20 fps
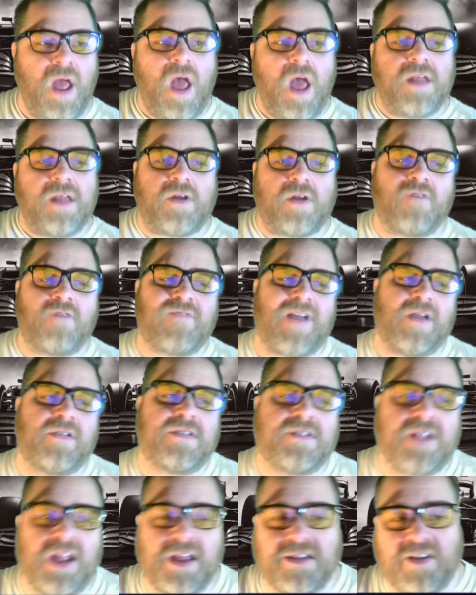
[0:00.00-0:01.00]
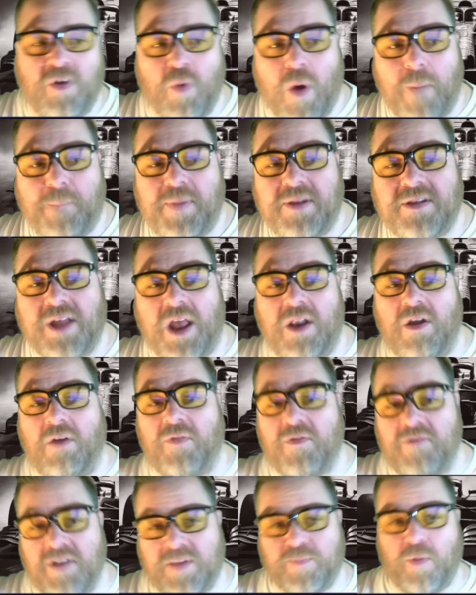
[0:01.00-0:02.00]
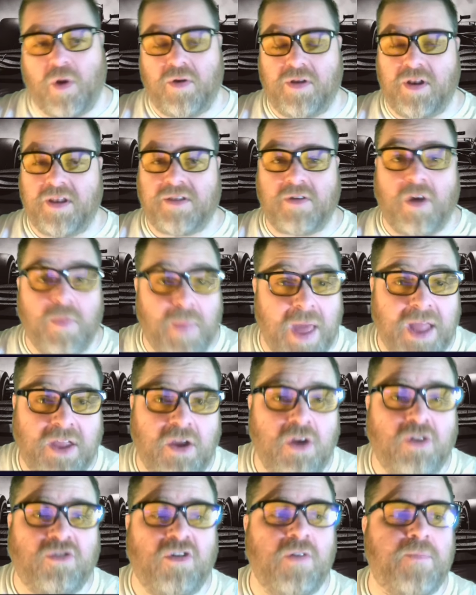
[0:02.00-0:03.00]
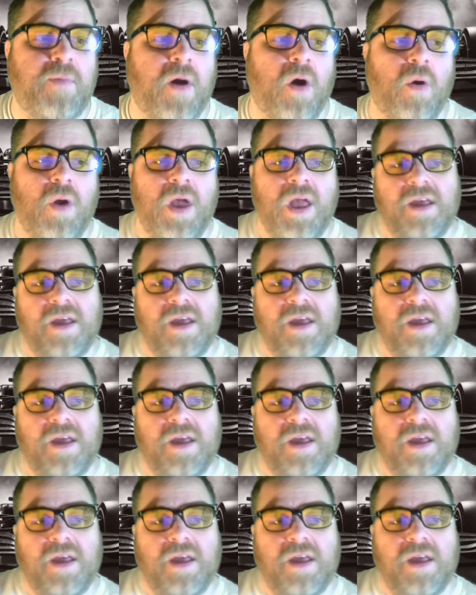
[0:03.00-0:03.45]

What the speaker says: So around 61% of the respondents on their YouTube poll